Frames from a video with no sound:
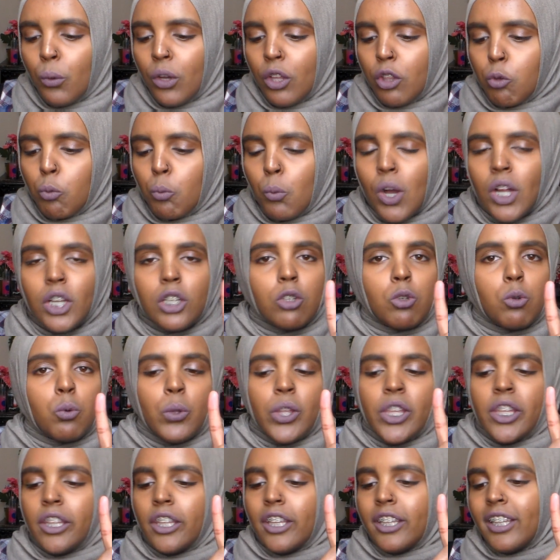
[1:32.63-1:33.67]
with one
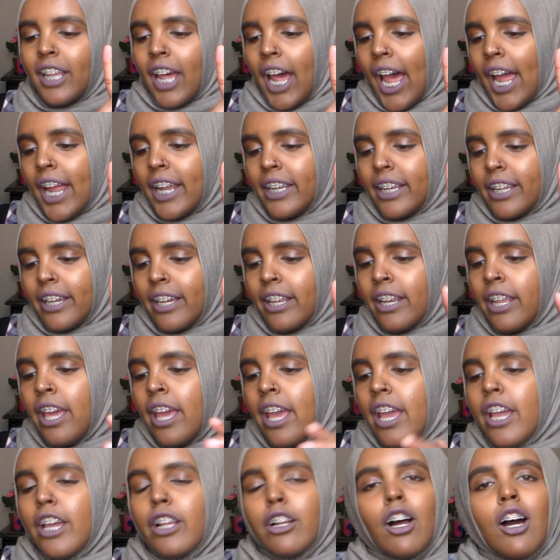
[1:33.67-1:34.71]
tweet that I did.
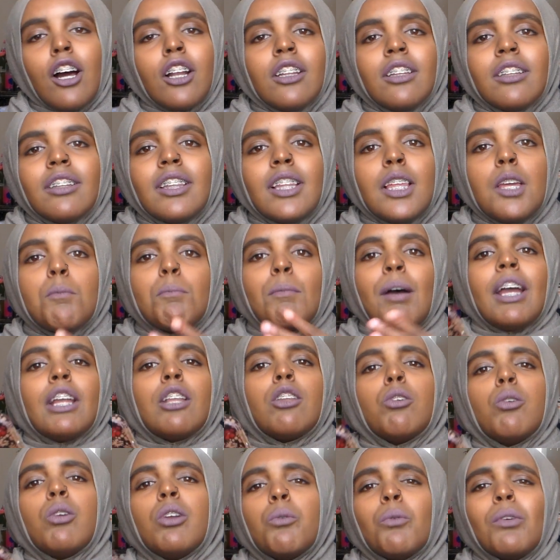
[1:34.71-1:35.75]
And honestly, my
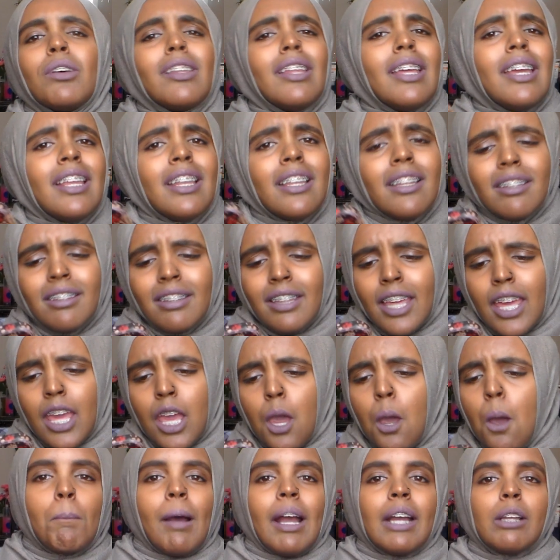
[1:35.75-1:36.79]
tweet was
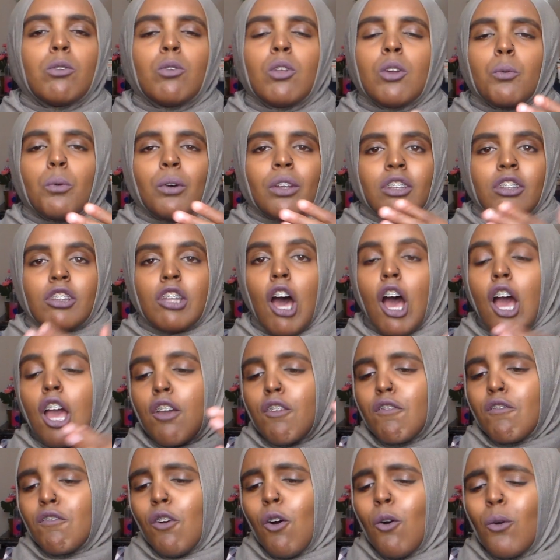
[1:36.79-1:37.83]
innocent. My tweet was not
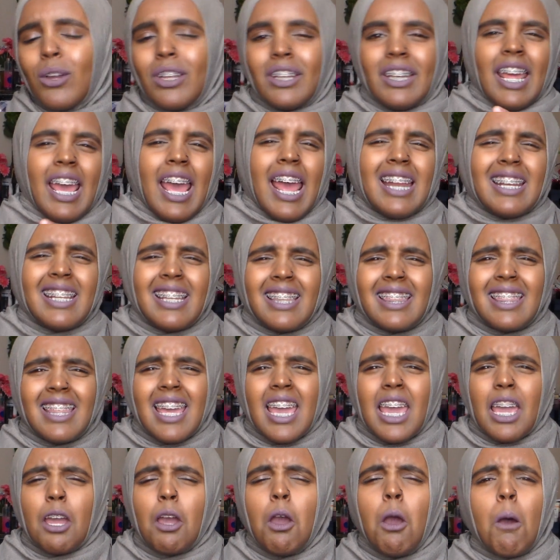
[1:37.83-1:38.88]
invoking
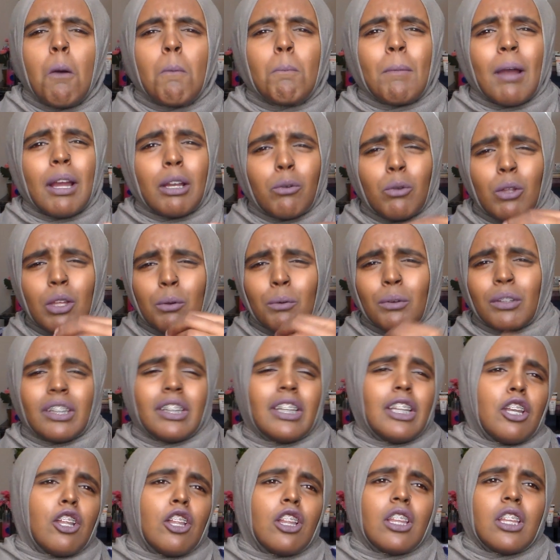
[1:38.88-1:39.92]
anything. My tweet was
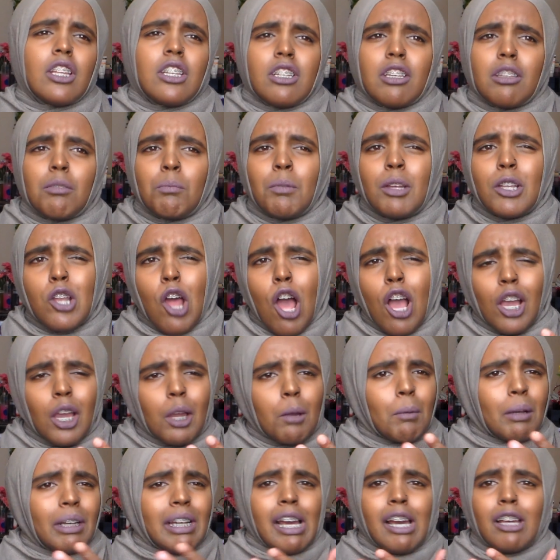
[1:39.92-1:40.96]
literally just me
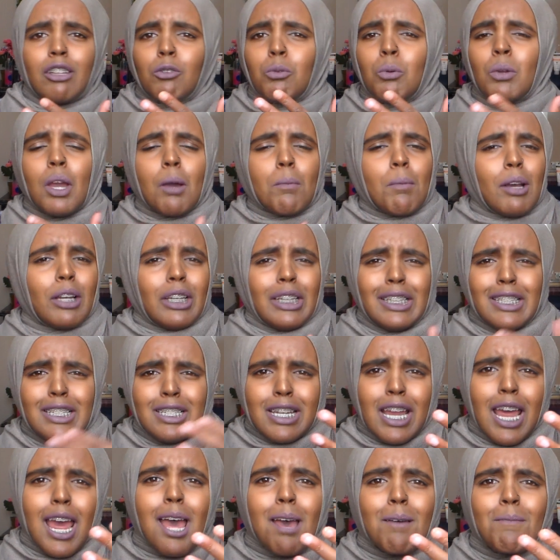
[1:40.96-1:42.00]
talking about a tweet about
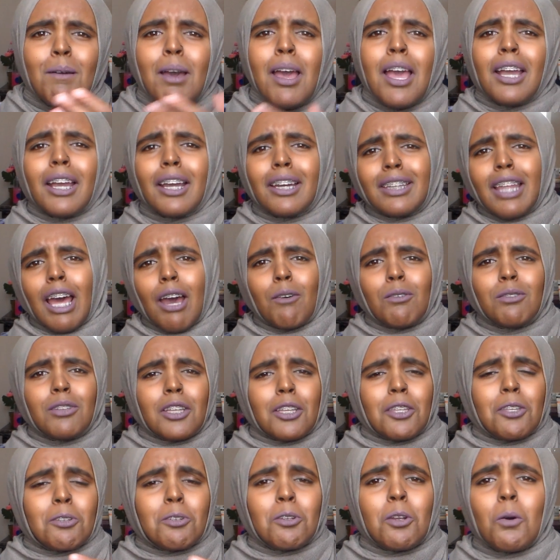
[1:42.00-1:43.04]
hijab. Because I was
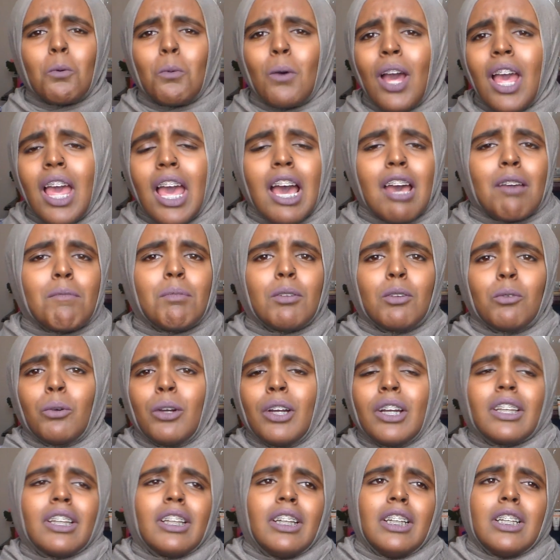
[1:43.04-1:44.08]
like, you know what? I've been
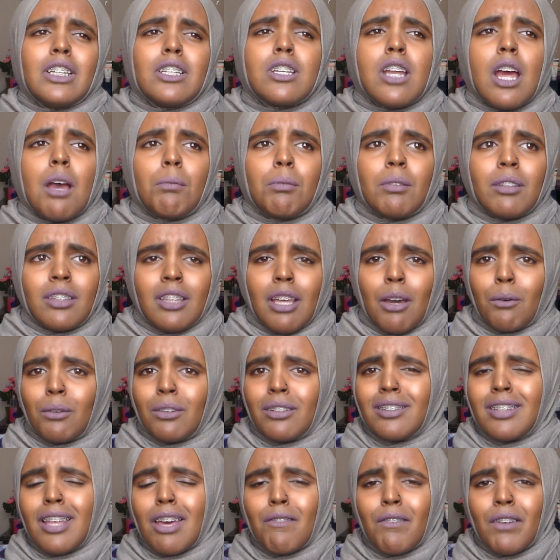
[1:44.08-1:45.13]
wearing the hijab since I
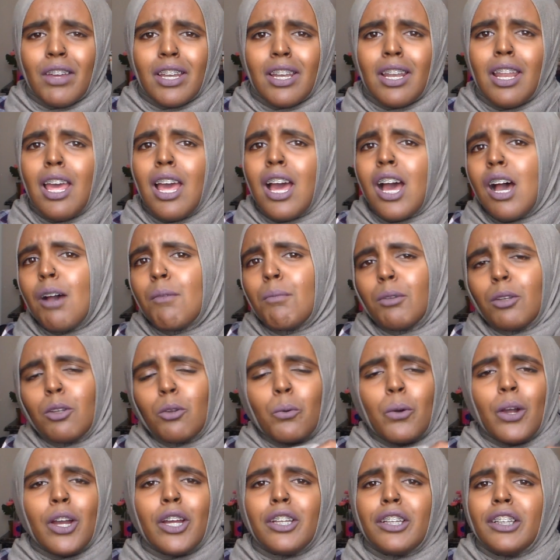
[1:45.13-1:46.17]
was 7. I've
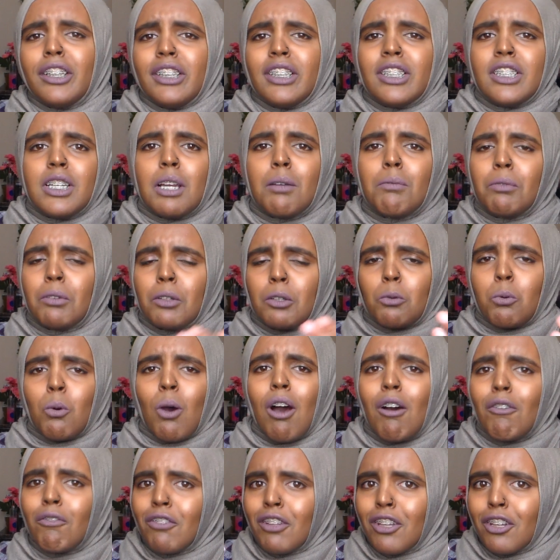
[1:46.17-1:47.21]
been wearing the hijab for
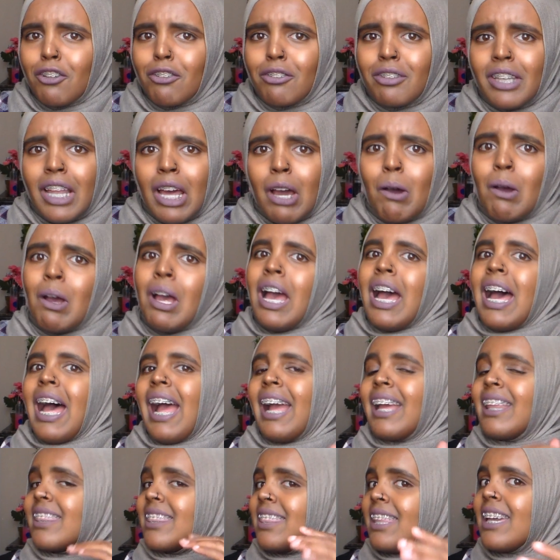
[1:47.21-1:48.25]
12 years now.
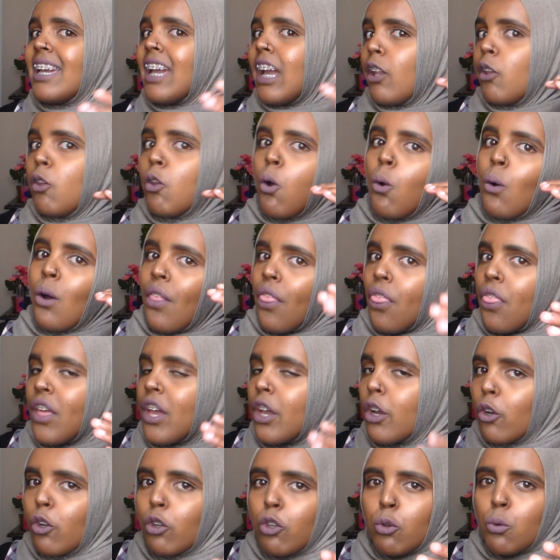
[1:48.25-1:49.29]
I think I know a
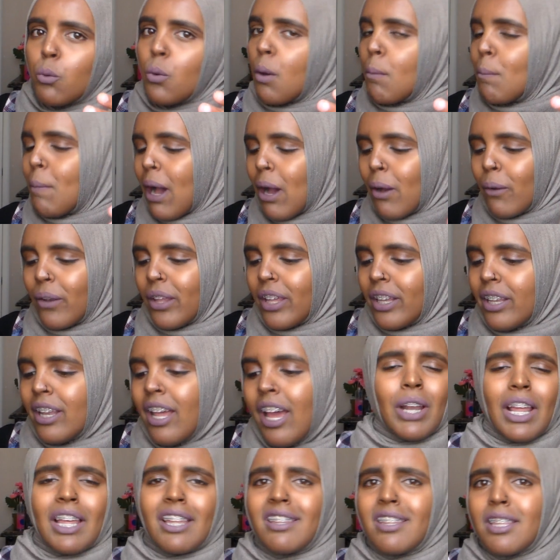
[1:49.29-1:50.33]
thing or two about it.
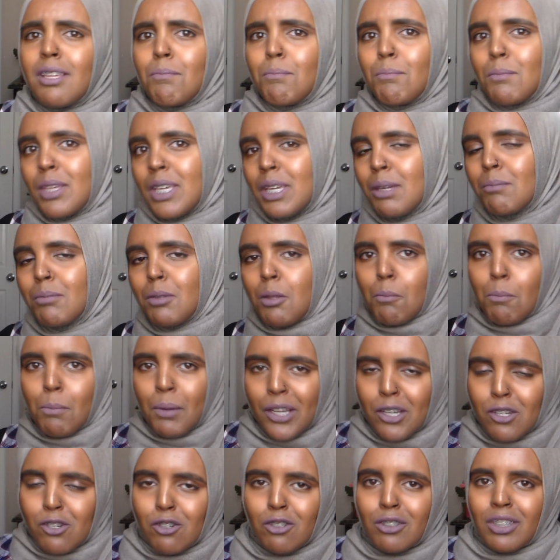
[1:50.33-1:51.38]
When I see memes and
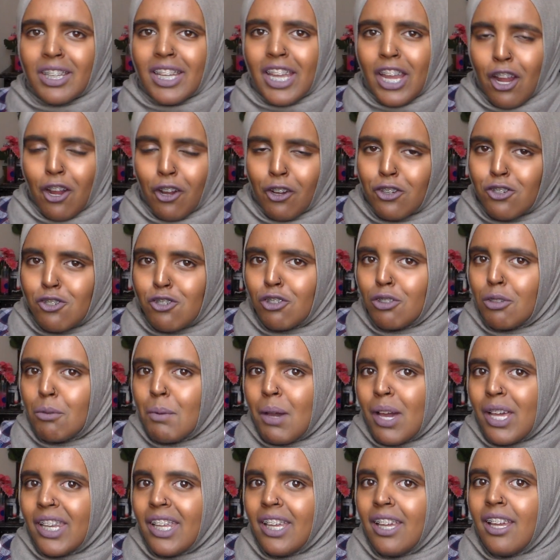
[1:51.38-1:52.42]
pictures and caricatures
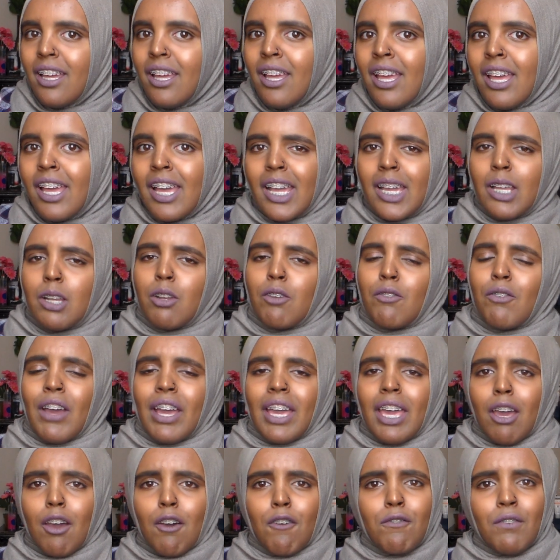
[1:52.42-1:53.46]
about it, and if I
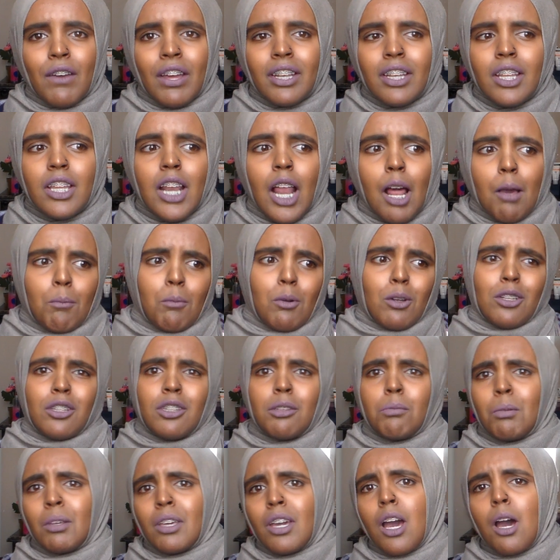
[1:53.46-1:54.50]
get offended, I'm going to
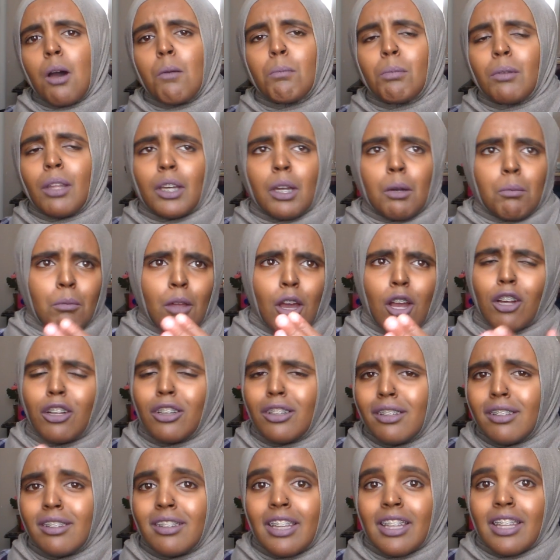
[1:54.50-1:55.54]
speak up. Like, I'm not
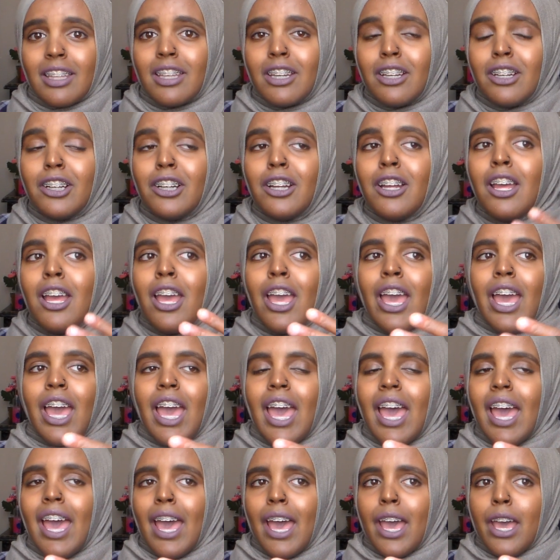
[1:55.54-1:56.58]
going to sit here
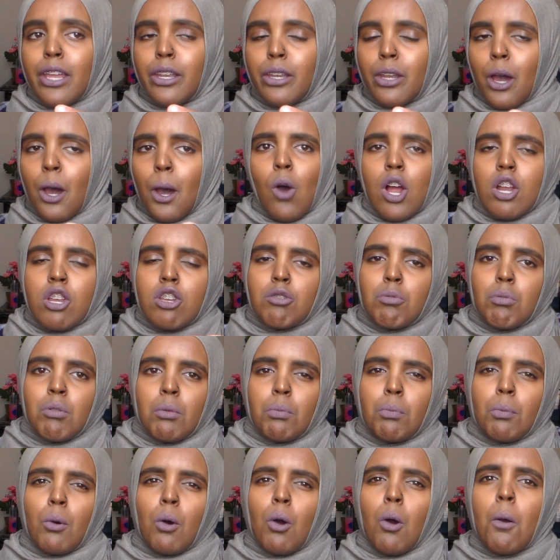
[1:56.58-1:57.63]
and watch
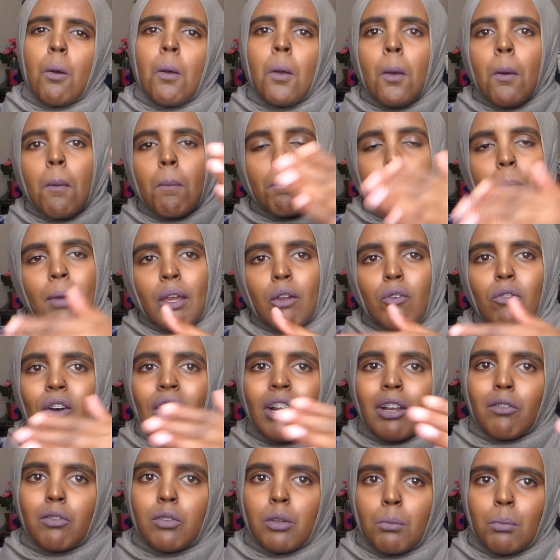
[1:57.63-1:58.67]
people make
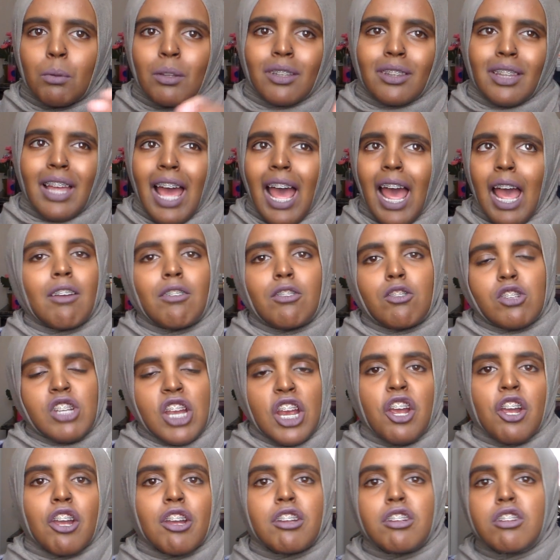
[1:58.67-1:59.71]
fun of something that I
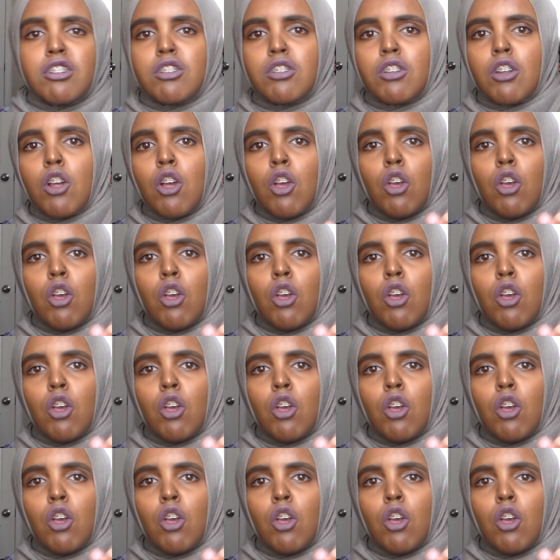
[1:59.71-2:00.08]
cherish.